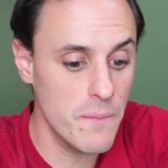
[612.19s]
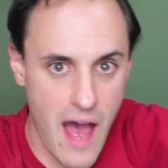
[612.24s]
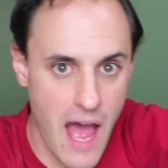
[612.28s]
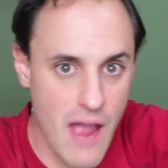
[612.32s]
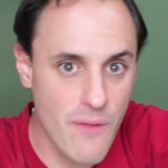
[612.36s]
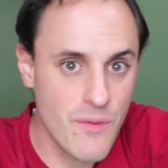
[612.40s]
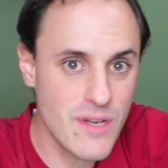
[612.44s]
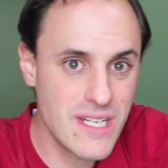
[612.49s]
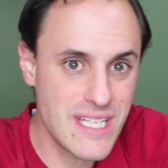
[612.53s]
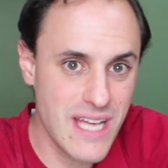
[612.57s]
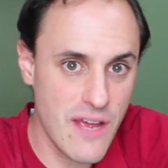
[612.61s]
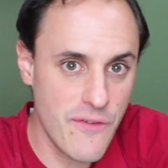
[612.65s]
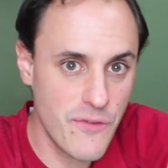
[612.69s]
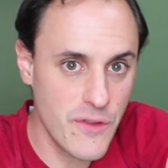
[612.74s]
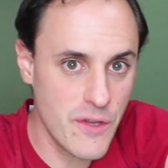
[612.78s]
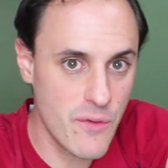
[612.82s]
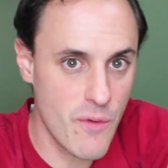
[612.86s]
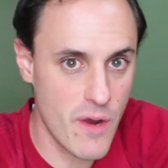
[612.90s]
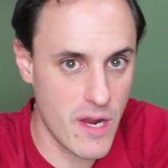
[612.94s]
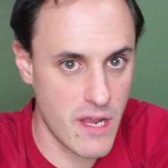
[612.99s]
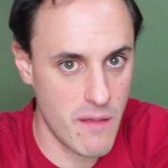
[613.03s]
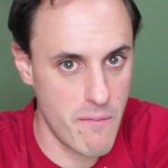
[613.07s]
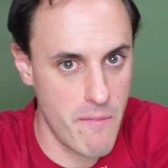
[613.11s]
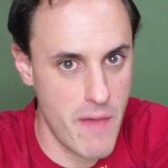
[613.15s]
I would definitely
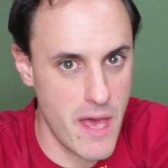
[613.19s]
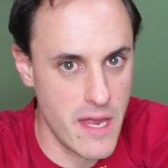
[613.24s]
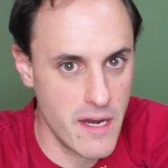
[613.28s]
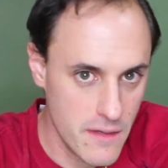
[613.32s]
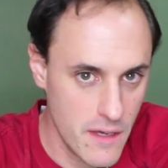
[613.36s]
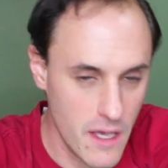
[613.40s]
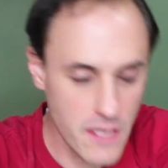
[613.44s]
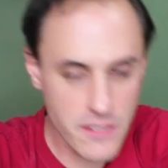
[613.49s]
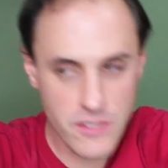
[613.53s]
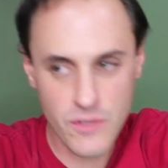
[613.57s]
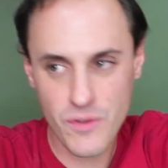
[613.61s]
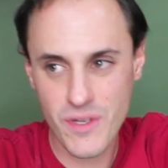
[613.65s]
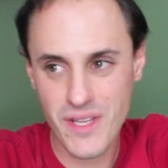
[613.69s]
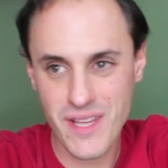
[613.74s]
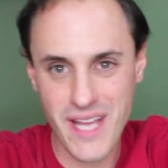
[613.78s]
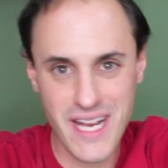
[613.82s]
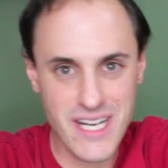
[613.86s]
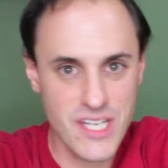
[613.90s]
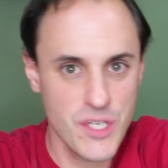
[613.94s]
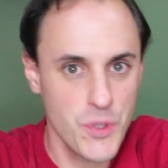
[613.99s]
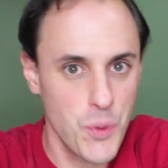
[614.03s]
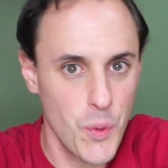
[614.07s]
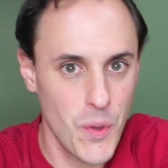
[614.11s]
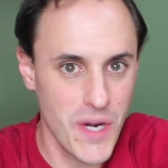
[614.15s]
recommend it. It's only
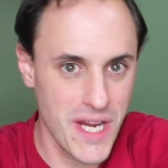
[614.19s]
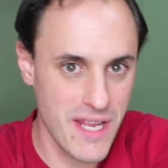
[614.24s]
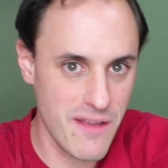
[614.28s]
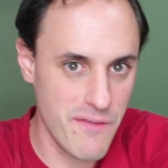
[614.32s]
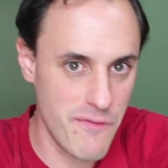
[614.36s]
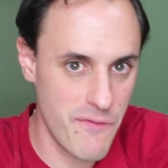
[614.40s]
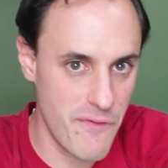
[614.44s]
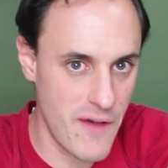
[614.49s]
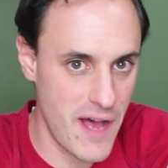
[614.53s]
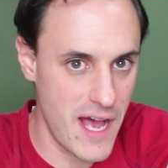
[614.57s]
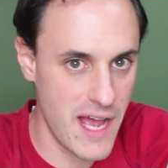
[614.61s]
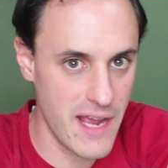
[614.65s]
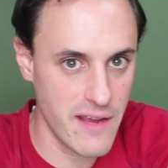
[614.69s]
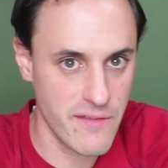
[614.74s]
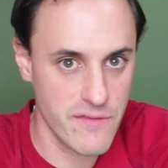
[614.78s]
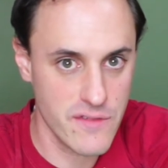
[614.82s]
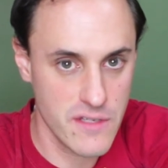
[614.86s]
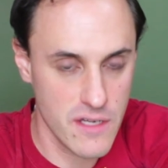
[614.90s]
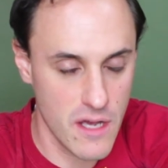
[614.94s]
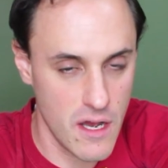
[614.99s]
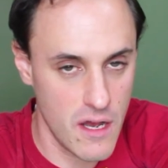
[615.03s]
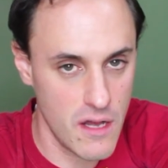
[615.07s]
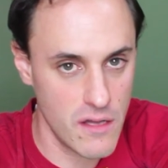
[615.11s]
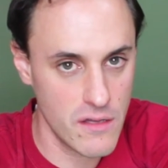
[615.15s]
like
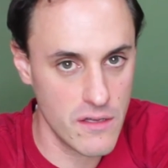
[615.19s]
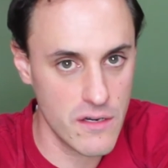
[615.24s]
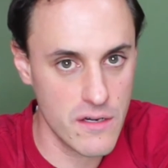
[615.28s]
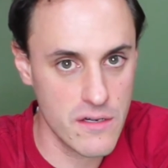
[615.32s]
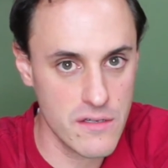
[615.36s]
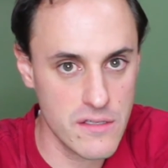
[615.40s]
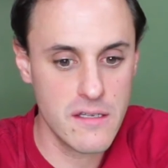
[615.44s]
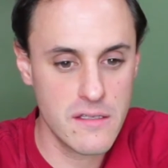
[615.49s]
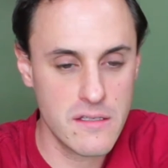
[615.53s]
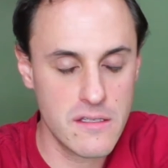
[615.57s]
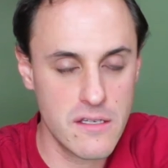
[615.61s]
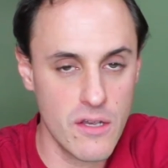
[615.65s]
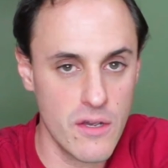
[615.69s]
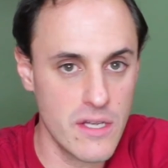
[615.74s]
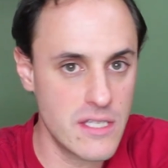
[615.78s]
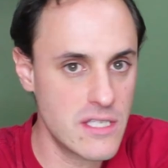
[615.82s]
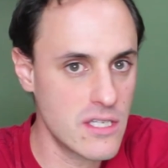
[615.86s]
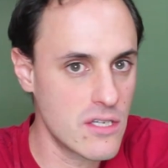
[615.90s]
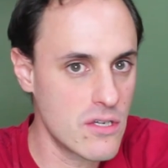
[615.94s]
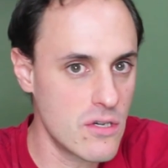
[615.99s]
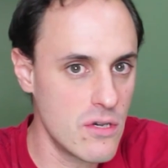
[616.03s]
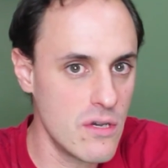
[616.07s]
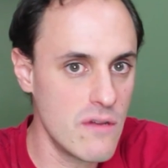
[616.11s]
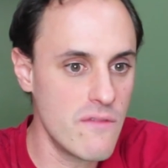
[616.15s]
$25, so it's
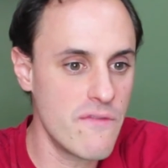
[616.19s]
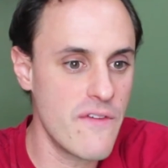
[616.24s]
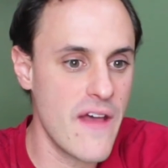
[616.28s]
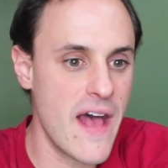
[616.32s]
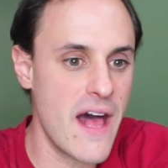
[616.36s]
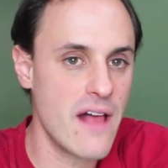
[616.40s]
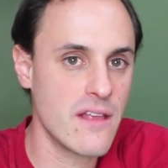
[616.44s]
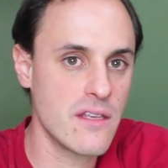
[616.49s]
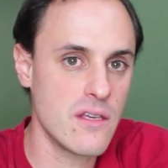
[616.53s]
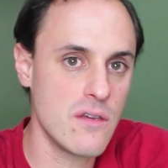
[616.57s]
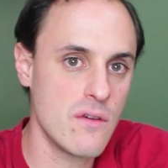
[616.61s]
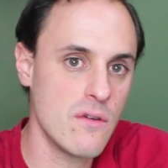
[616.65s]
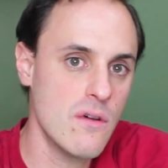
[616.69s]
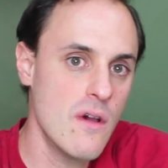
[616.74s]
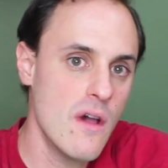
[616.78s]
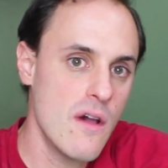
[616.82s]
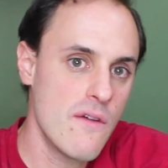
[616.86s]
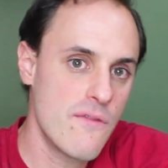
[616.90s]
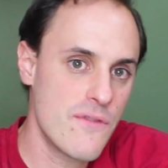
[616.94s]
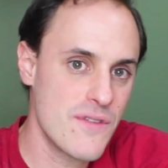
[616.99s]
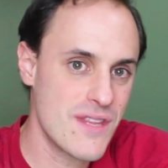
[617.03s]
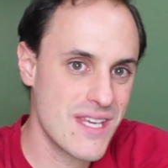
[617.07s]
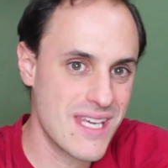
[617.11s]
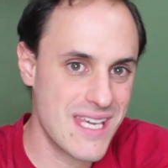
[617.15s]
a good value
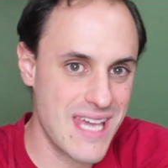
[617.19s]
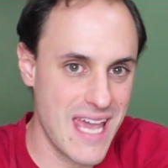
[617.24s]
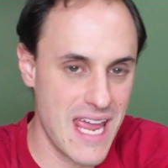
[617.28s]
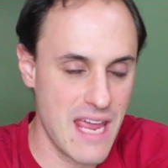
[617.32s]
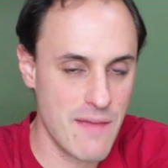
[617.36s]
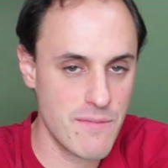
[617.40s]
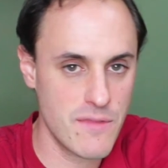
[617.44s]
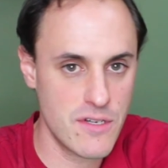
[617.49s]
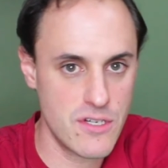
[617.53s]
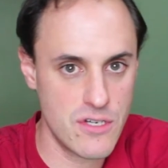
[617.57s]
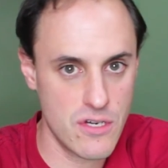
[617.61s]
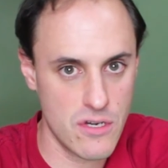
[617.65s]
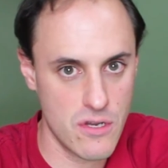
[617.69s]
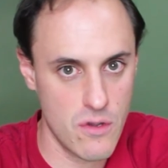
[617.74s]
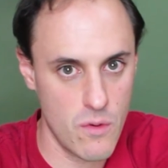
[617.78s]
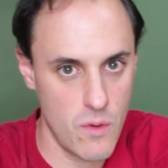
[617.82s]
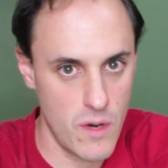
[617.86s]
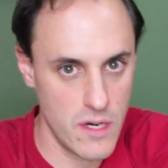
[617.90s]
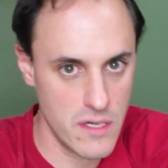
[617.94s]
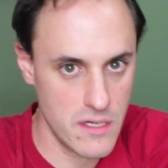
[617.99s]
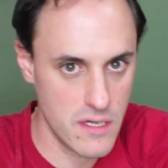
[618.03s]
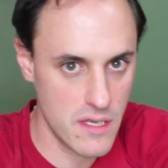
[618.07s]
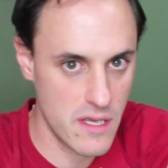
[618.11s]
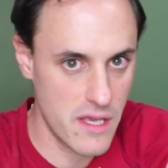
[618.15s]
for the game that you're
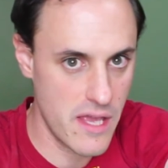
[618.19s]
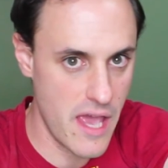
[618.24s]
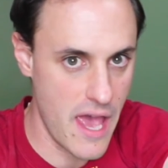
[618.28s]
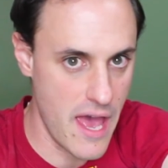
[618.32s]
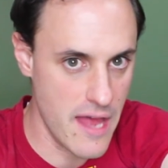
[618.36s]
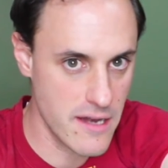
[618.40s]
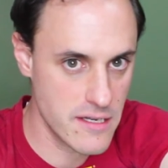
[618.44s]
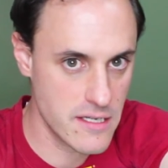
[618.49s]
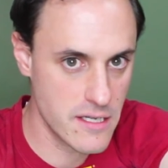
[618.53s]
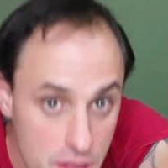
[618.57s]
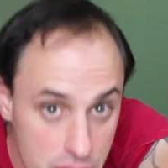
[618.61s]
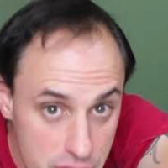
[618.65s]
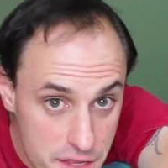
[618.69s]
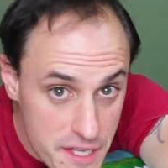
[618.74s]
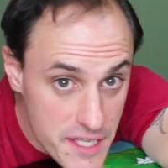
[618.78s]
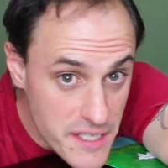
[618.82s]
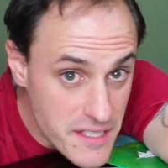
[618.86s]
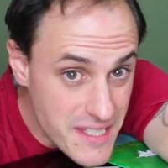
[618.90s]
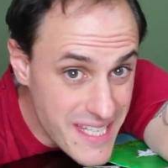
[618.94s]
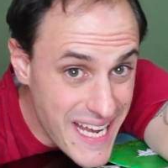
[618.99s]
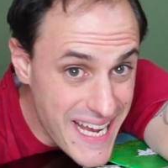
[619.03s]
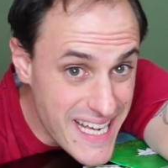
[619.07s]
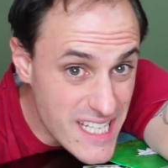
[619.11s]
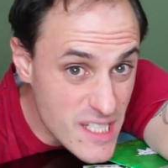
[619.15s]
going to get.
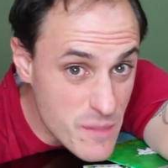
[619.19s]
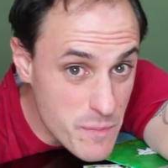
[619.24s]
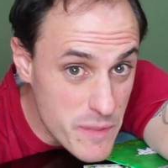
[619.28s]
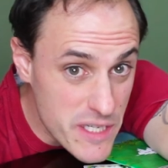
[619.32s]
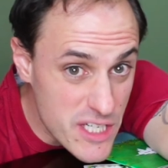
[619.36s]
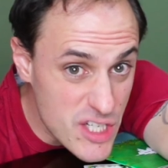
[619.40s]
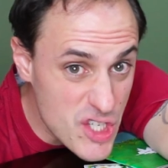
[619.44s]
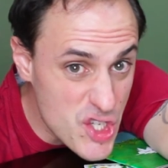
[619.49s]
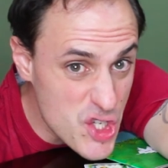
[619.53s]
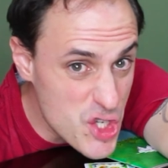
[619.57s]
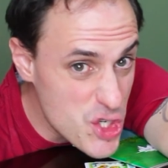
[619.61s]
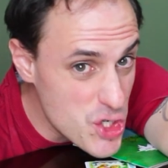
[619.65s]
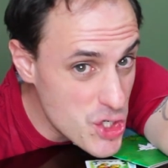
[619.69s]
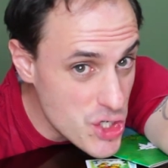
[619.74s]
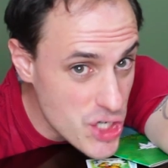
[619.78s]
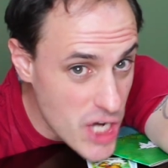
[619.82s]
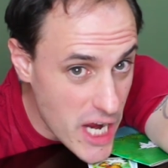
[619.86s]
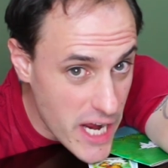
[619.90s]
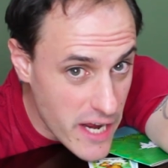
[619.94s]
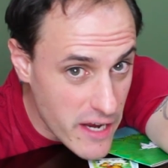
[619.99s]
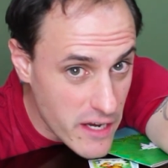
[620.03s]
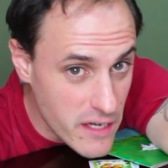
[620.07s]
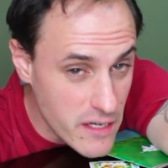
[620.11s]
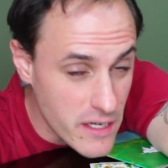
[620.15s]
This has been
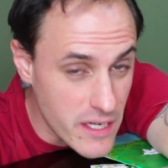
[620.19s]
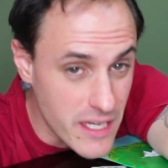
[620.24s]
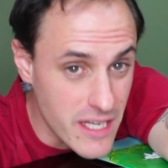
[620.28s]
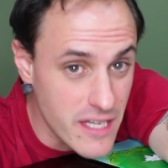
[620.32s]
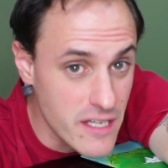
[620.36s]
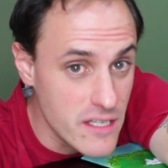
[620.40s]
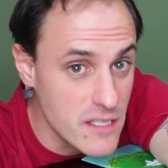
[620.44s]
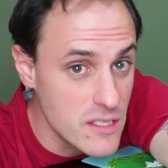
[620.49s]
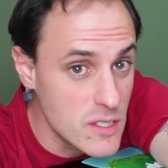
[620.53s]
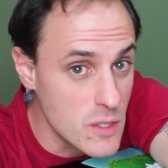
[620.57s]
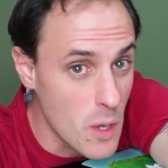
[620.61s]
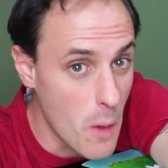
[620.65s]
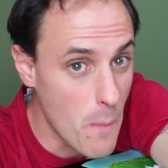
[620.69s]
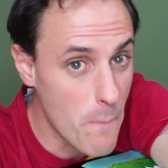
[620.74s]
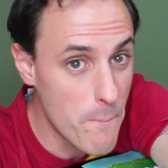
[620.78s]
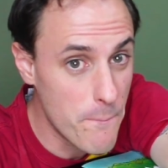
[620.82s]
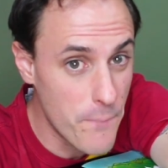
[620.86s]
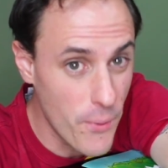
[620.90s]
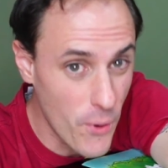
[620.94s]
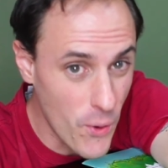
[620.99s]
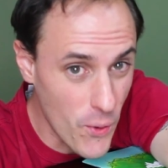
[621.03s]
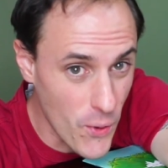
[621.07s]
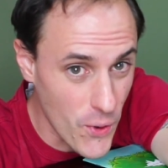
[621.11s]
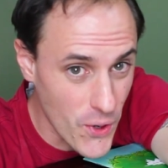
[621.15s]
Shane is
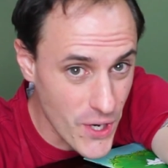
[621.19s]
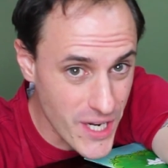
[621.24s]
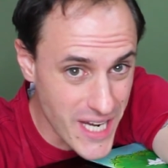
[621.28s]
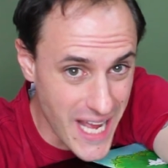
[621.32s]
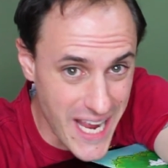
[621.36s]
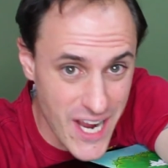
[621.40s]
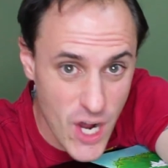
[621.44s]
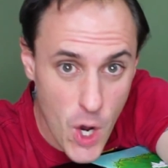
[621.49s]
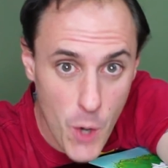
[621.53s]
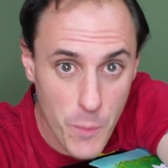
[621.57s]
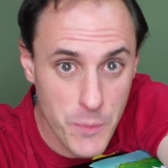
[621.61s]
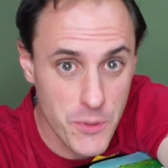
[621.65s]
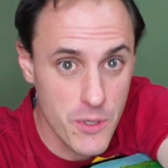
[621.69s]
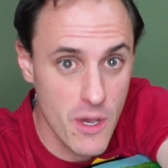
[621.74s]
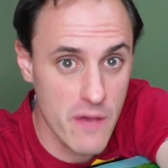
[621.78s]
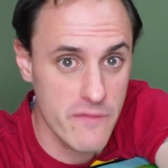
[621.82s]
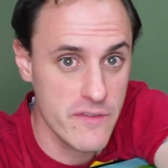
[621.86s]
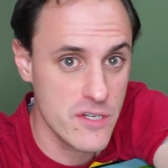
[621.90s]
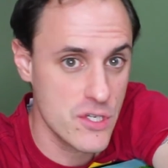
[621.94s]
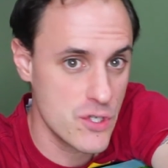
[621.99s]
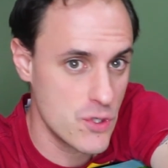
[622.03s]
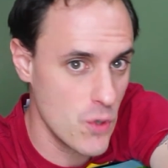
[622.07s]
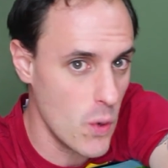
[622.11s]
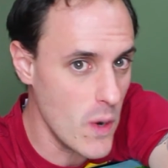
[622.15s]
Bored. I hope you have
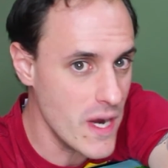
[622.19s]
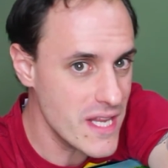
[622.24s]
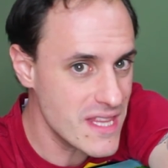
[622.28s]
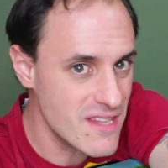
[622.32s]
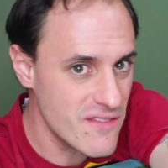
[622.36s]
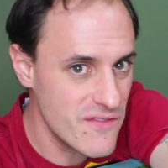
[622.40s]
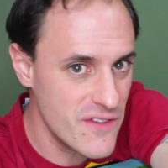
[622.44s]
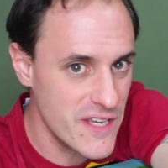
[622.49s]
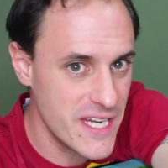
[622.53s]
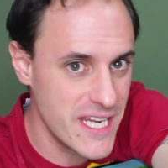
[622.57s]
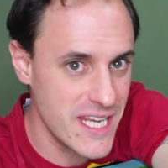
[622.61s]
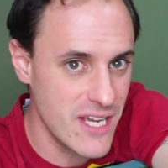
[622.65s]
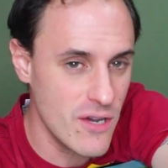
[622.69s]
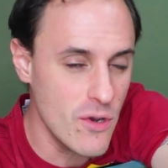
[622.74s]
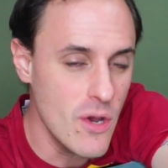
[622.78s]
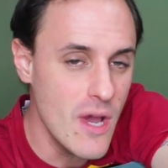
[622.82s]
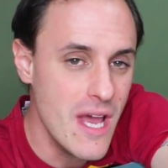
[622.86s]
enjoyed the video.